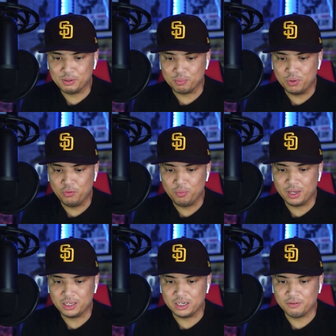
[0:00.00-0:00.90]
moving me
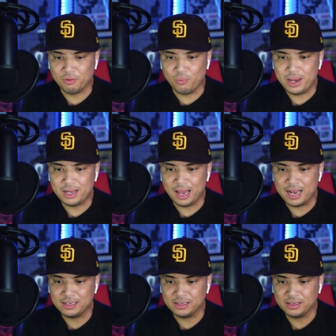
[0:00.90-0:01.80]
into different weight
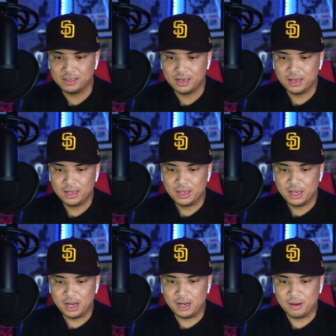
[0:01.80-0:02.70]
classes
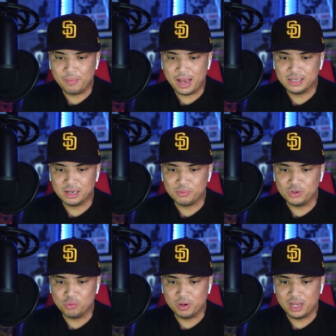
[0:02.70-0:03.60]
um, as I'm
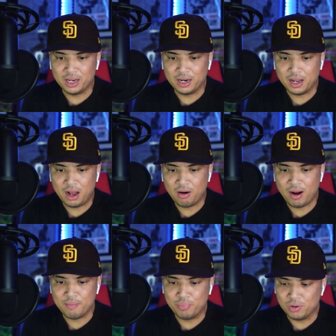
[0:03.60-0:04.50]
zooming in. All
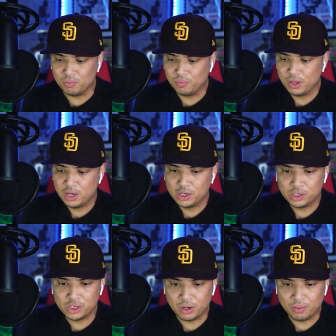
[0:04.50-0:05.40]
right, boom.
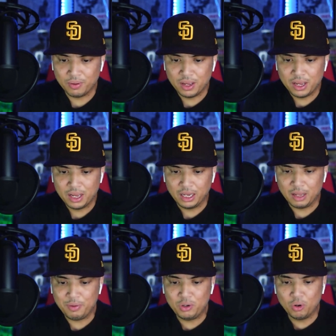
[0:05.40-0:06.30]
So let
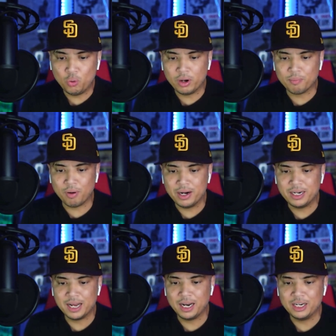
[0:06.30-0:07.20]
me do a quick
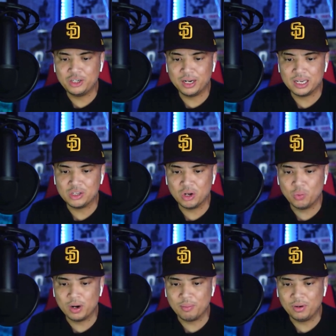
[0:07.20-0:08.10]
breakdown to let you guys know
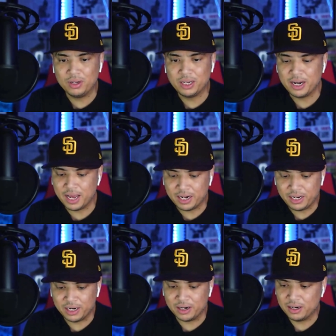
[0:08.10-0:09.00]
what I'm looking at
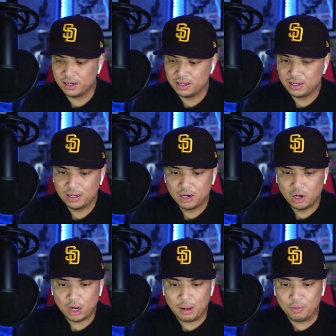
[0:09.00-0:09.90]
here.
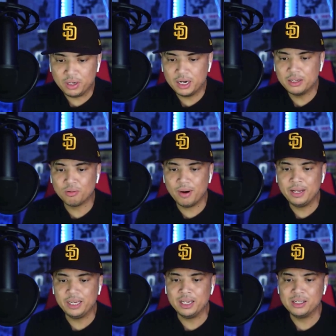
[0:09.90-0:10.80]
I'm looking at the
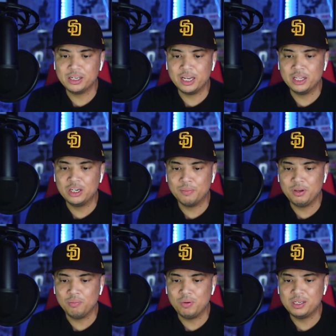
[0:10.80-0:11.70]
rankings in the
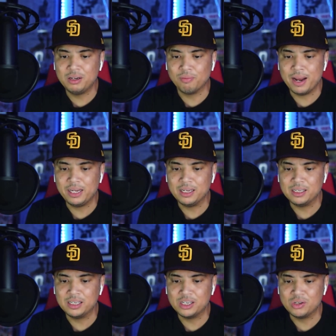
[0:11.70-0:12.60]
WBC ranking
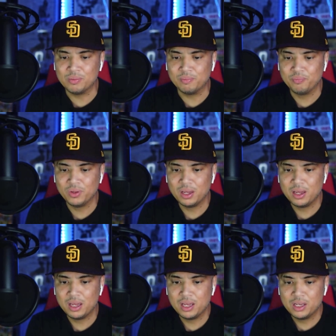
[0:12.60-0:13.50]
system.
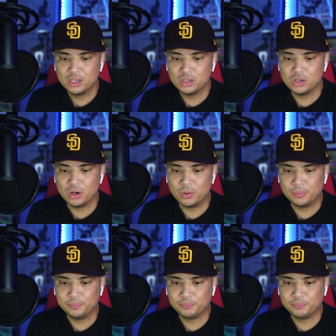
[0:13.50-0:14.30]
So